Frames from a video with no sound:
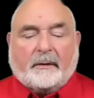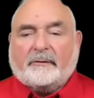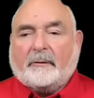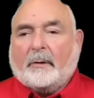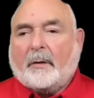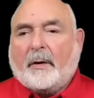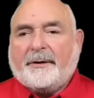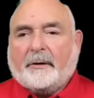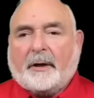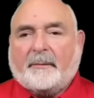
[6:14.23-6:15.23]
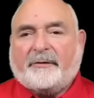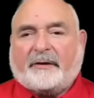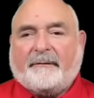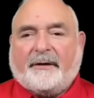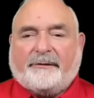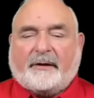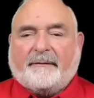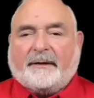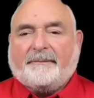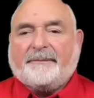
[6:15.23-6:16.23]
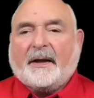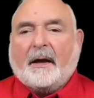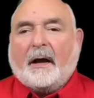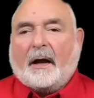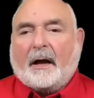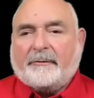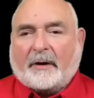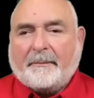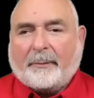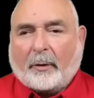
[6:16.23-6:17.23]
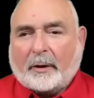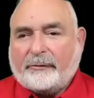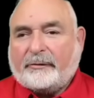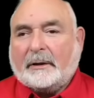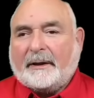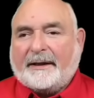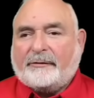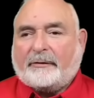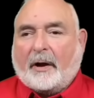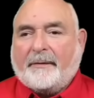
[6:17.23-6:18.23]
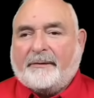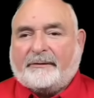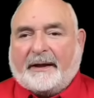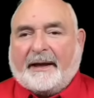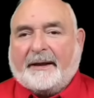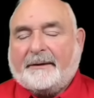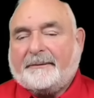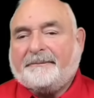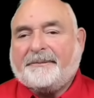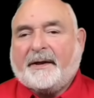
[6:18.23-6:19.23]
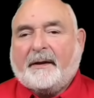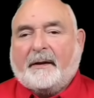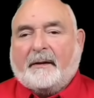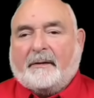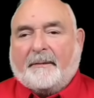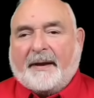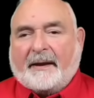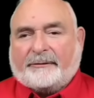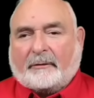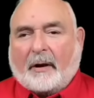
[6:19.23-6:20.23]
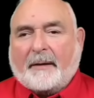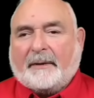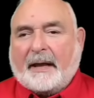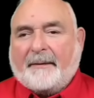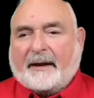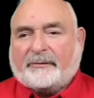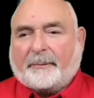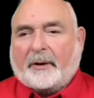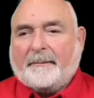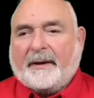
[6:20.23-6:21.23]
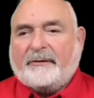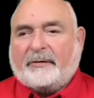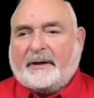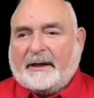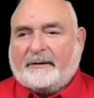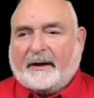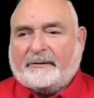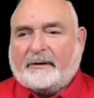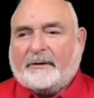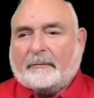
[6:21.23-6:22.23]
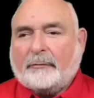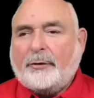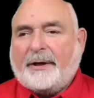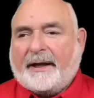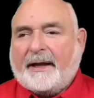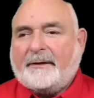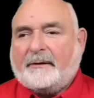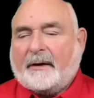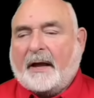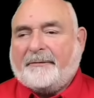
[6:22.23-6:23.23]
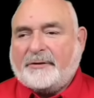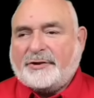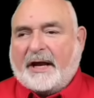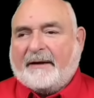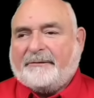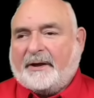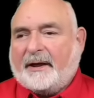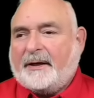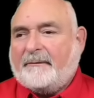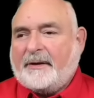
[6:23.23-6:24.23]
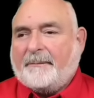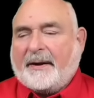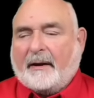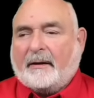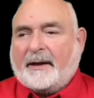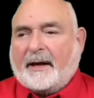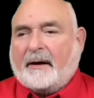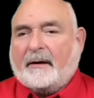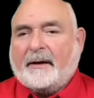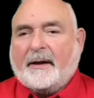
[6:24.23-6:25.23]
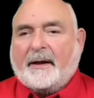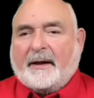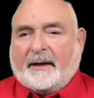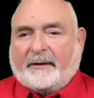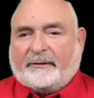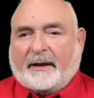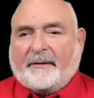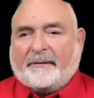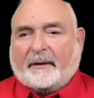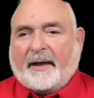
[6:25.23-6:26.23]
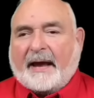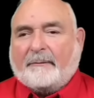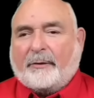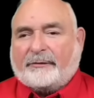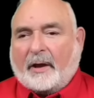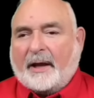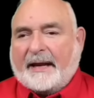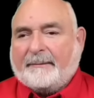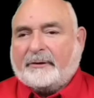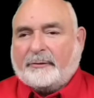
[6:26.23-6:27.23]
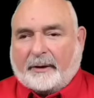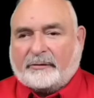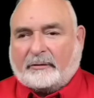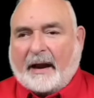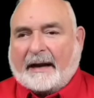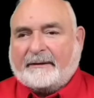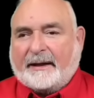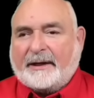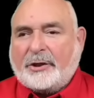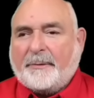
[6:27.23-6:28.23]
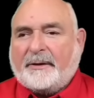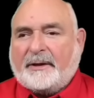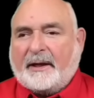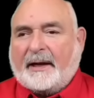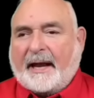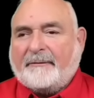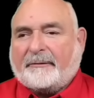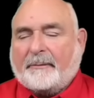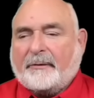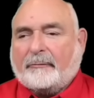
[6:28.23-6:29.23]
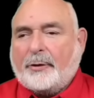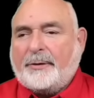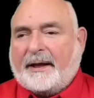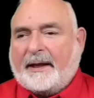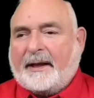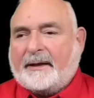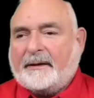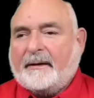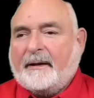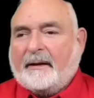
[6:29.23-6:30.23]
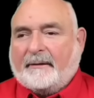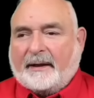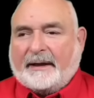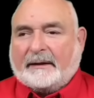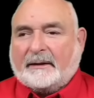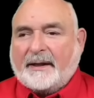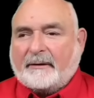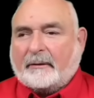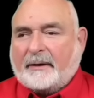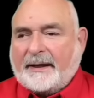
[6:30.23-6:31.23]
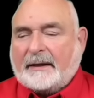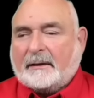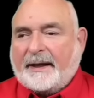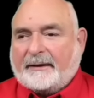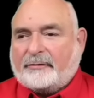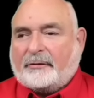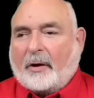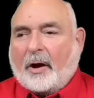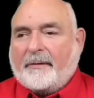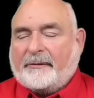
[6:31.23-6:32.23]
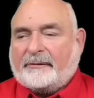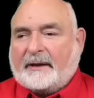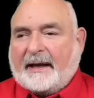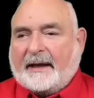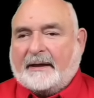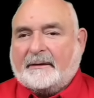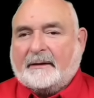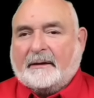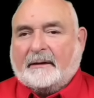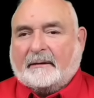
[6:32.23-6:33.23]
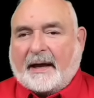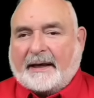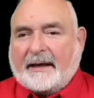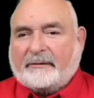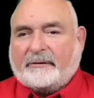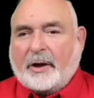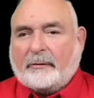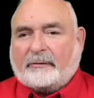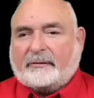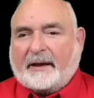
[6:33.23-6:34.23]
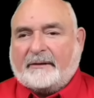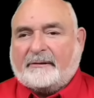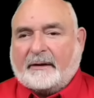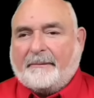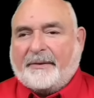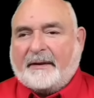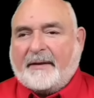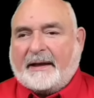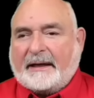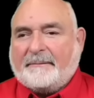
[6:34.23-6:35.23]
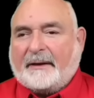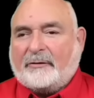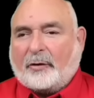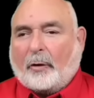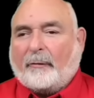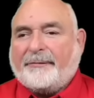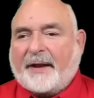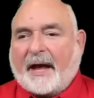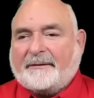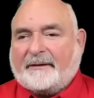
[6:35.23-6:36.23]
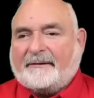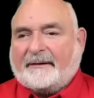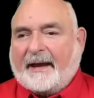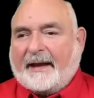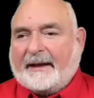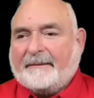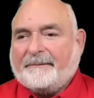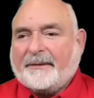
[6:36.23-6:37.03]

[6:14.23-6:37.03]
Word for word: So we're going to her number 77, Andre Porto's glitch on the stand. The mass crime lab expert mentioned he tested the root end, not the shaft end of the apparent hair. He said that the lab was unable to extract any human DNA from the root end. Then he literally glitched on the stand like his notes said something that he'd been told not to say.